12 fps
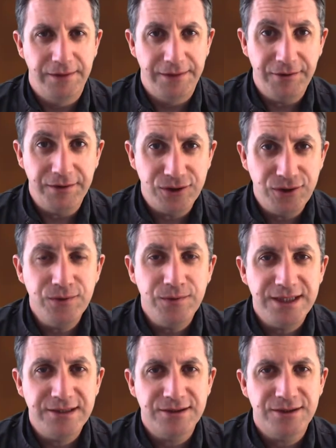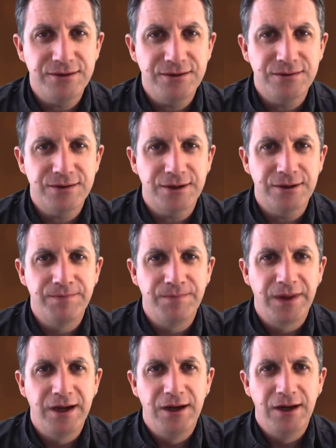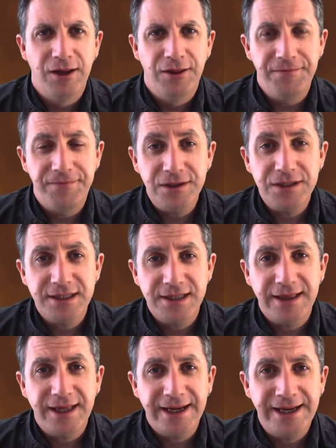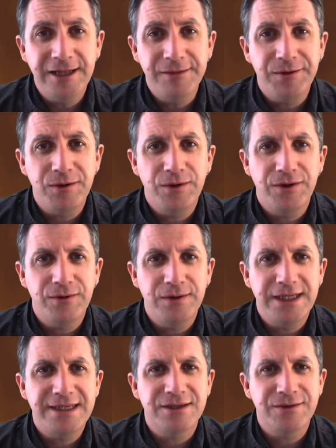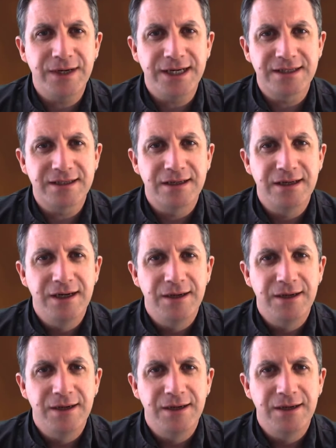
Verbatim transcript: There are two reasons to do so. The first is that they can help you with your lease and rates,